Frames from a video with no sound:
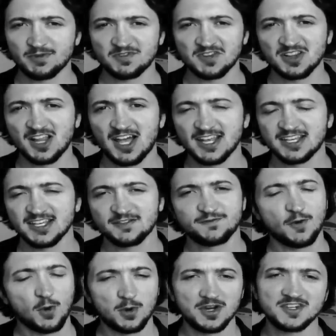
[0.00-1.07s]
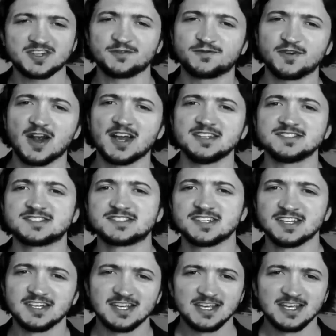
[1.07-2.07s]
if you like it, forward it to friends.